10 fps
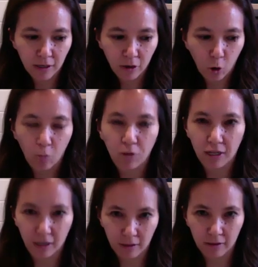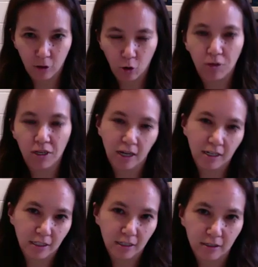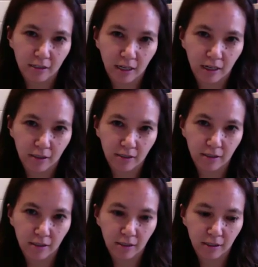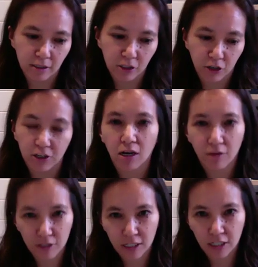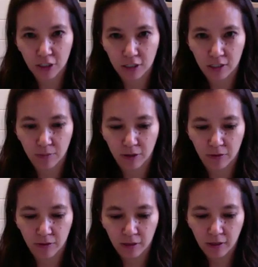opening ideas and starting conversations about,